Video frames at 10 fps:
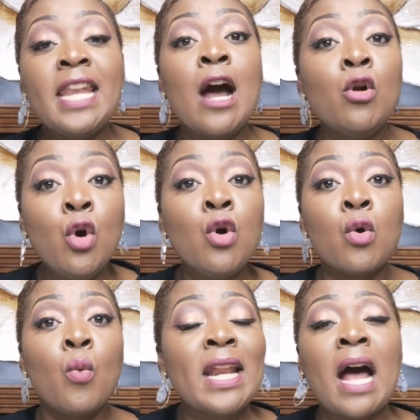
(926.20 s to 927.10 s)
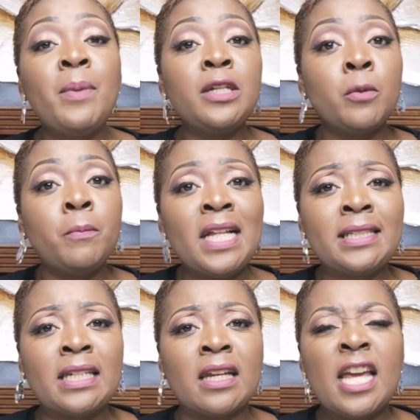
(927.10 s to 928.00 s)
And now look what happened to
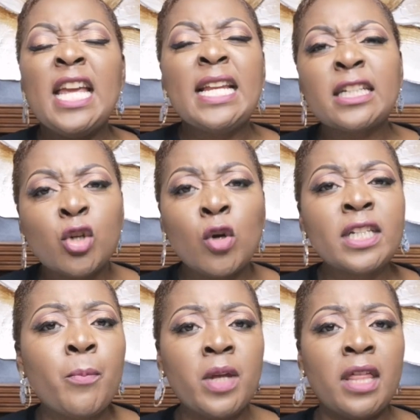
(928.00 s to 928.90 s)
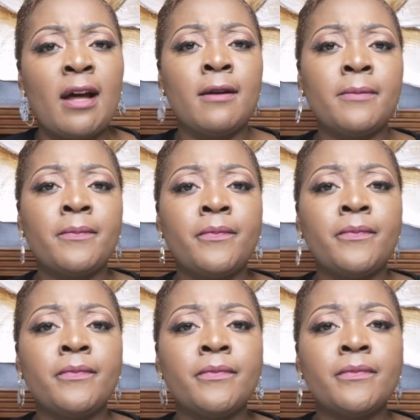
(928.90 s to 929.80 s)
Blessing. It has caught up with her.
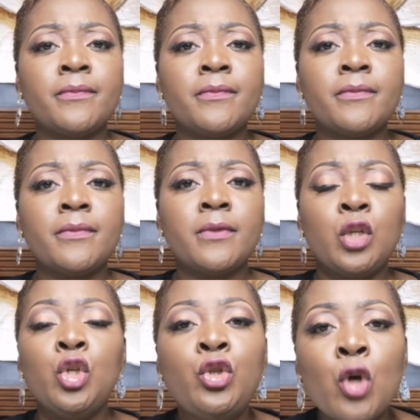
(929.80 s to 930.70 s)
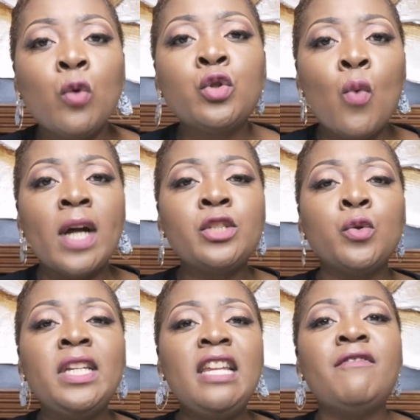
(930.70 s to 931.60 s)
You don't
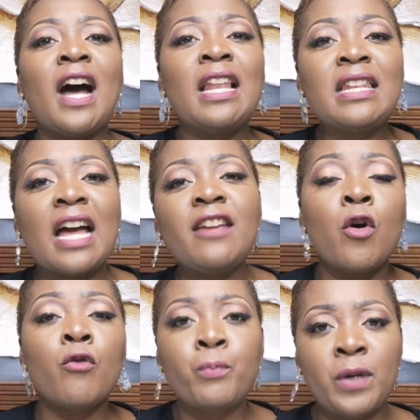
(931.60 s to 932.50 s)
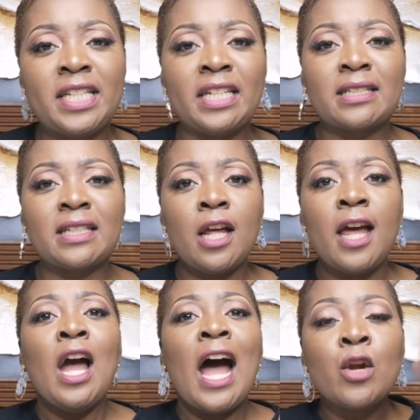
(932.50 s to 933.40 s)
want to live a life of pretense.
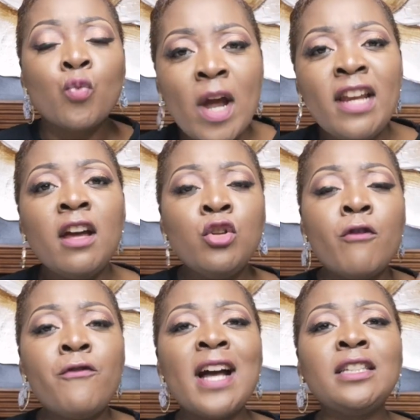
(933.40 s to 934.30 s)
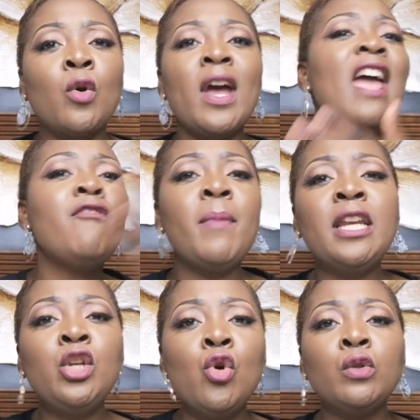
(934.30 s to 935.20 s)
And when your fans,
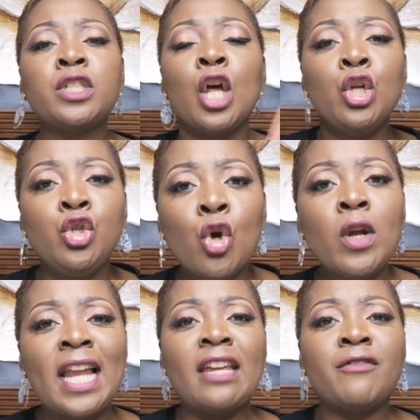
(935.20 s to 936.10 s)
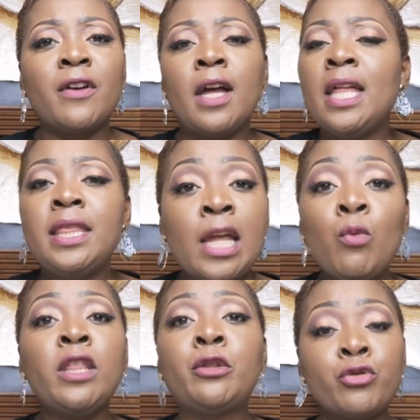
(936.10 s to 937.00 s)
everybody knows your life,
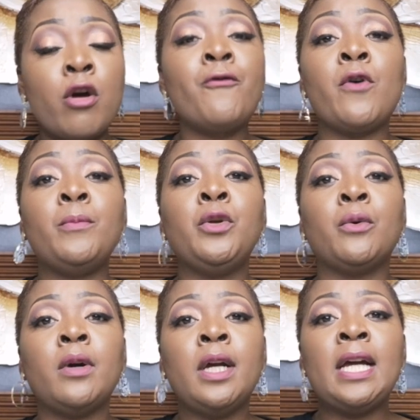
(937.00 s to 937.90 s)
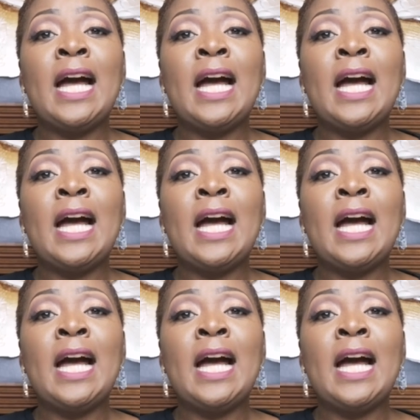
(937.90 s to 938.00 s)
they withdraw from you.